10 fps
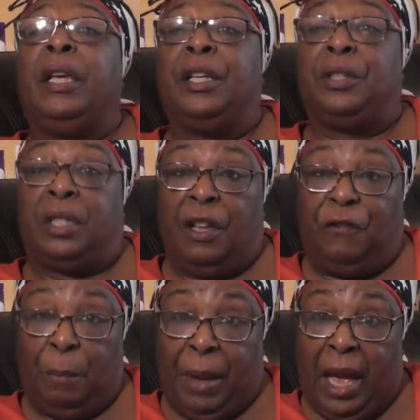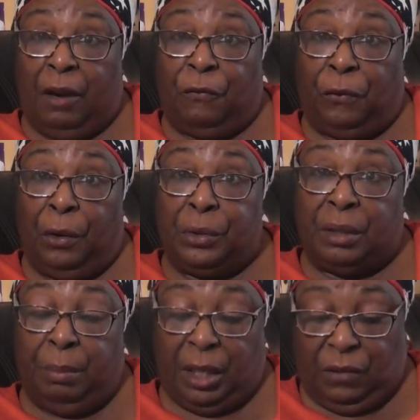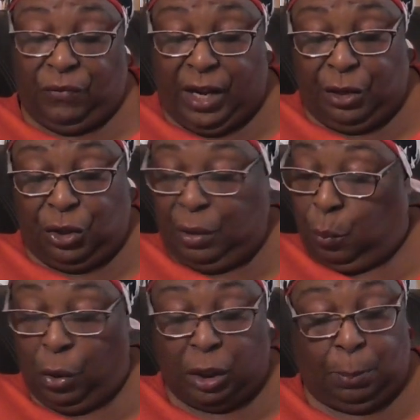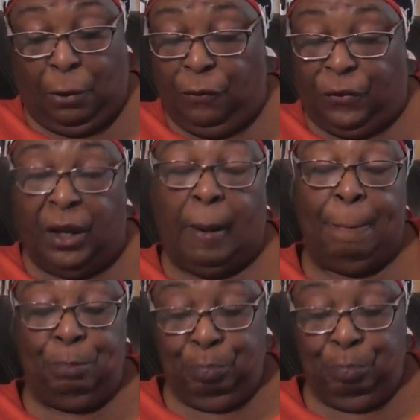Get yourself a bag of frozen mixed veg. Works perfect.